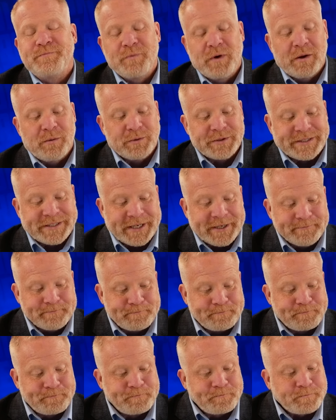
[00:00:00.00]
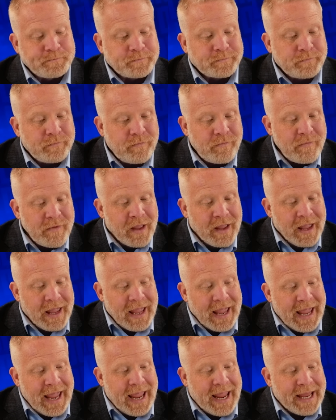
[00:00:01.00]
Well, we'll see.
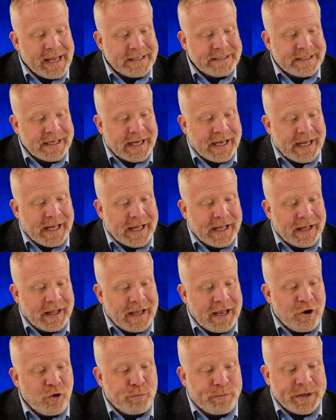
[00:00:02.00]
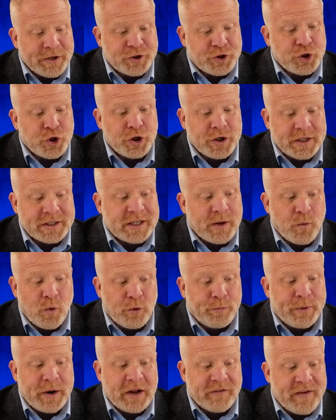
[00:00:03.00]
And uh, it would be absurd that someone
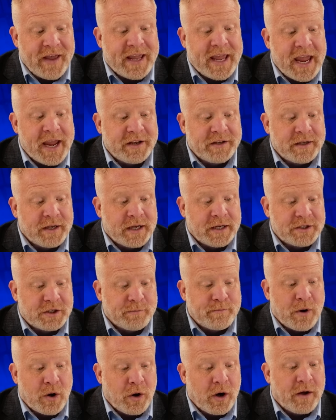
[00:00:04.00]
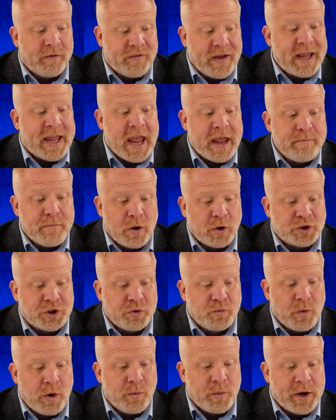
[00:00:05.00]
would bring a vacate, uh, to mo a vacate
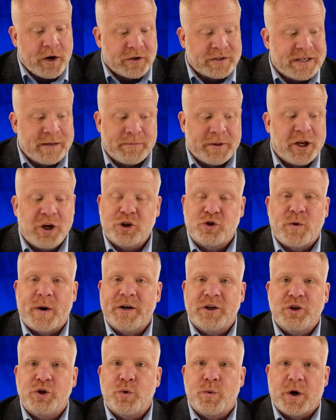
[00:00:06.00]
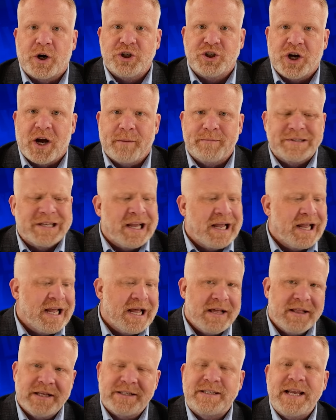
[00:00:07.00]
motion when we are simply here trying to do our jobs.
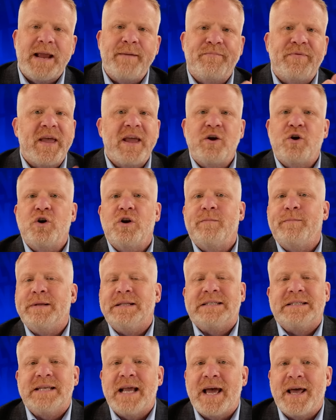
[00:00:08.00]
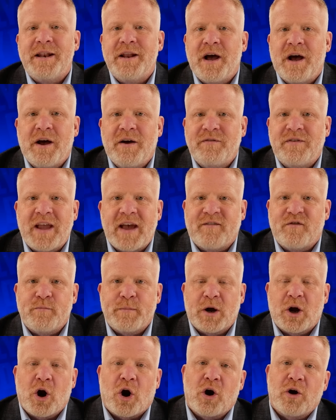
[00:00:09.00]
The same thing could have been said of Kevin
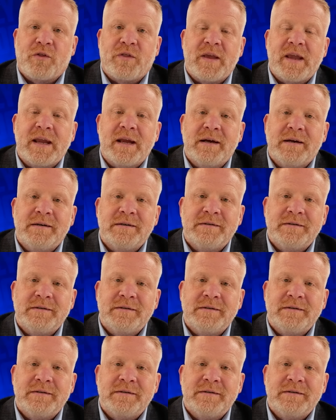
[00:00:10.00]
McCarthy.